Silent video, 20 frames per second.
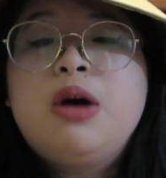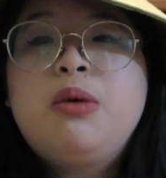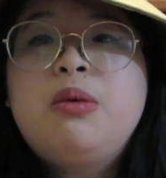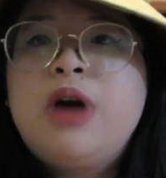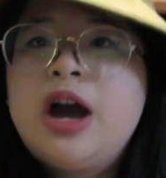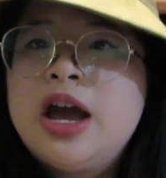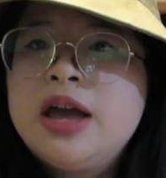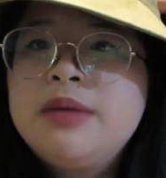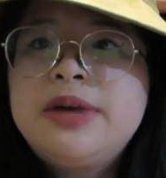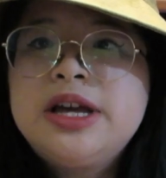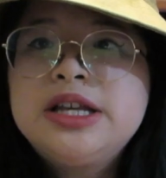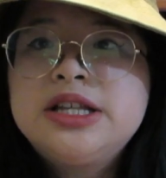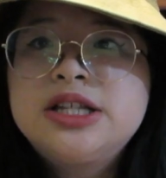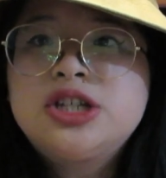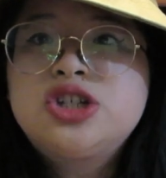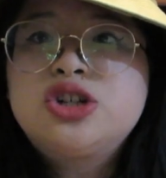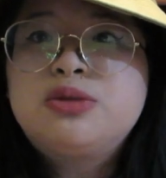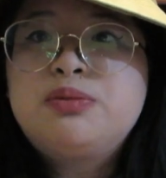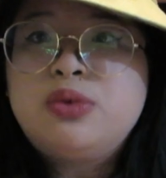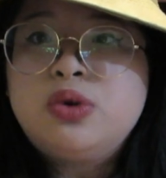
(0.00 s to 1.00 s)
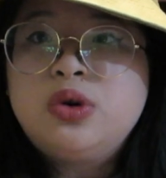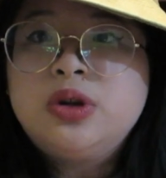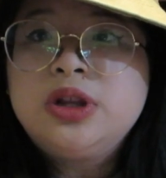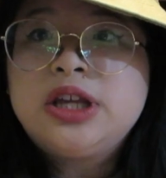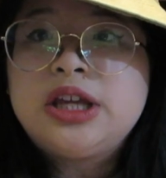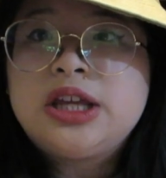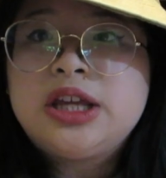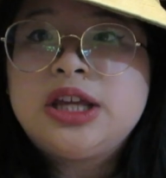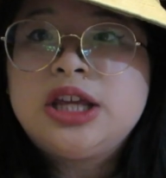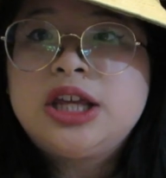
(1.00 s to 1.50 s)
why am I such a
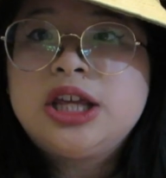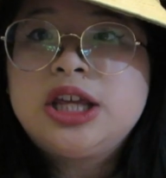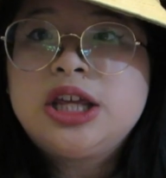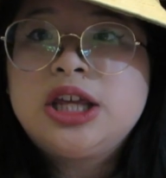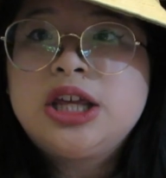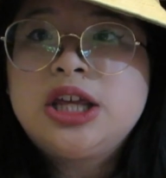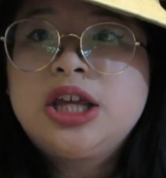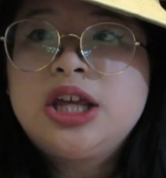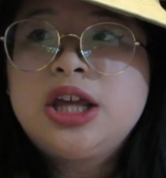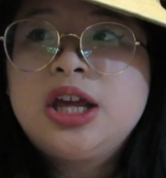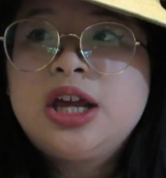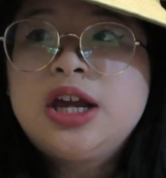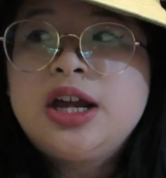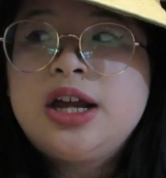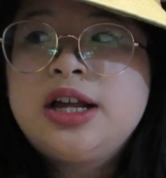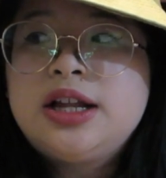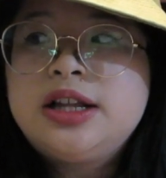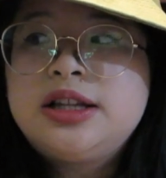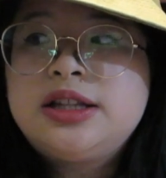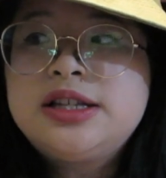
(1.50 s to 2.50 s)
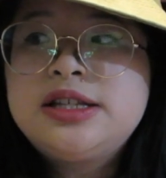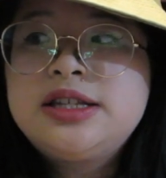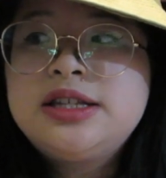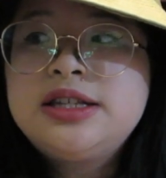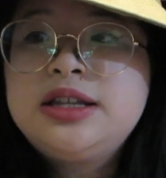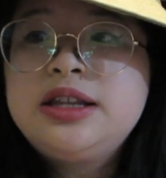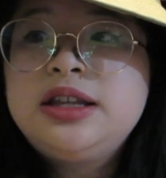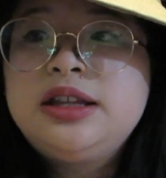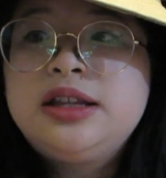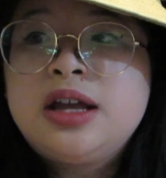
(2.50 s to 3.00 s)
bully? This
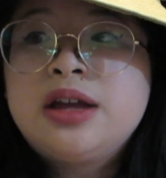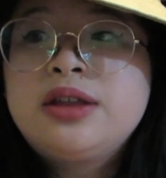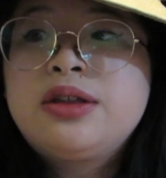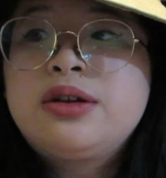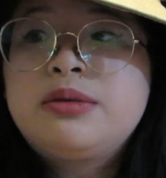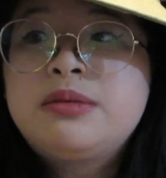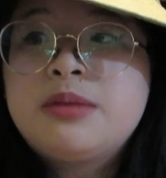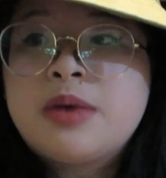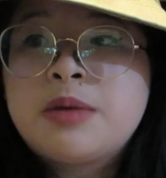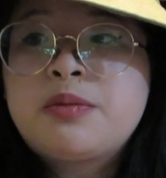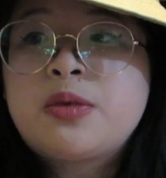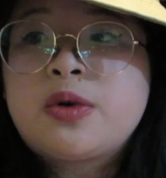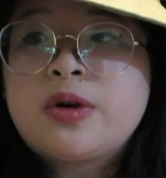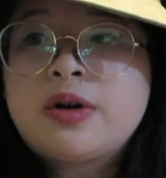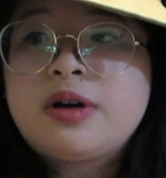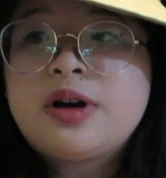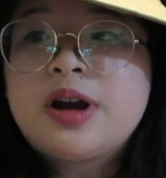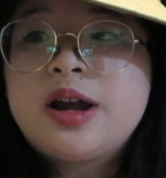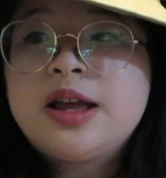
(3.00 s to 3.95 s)
is another memoir.